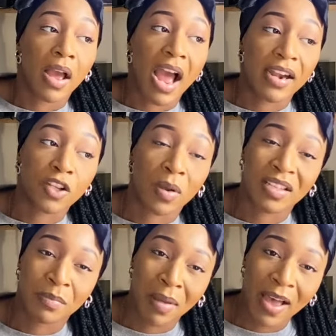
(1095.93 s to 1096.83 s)
And that's why
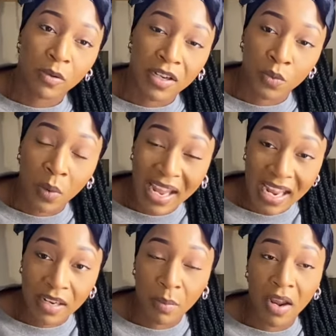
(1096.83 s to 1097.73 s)
this battle is
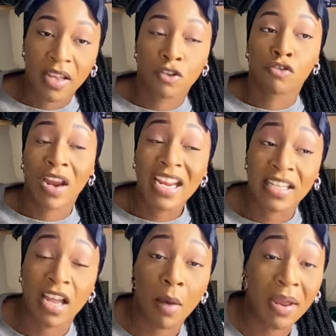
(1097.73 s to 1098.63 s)
weird, because Drake
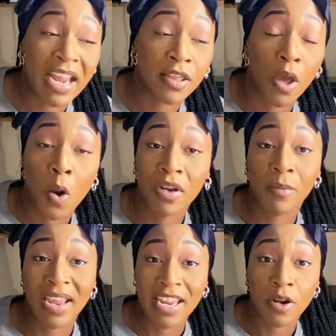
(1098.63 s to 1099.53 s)
has come at it the only
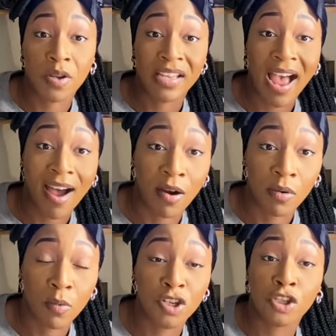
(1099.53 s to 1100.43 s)
way he knows how,
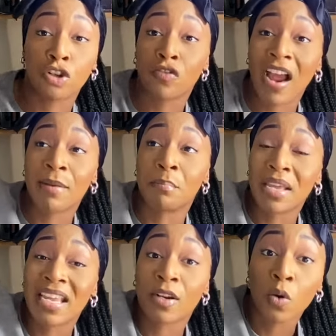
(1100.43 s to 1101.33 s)
which is to try and
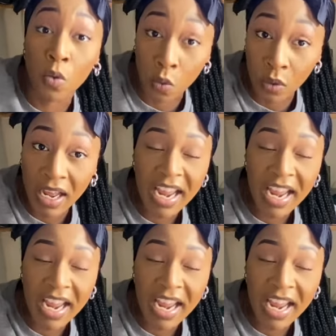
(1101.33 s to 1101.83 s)
be it all.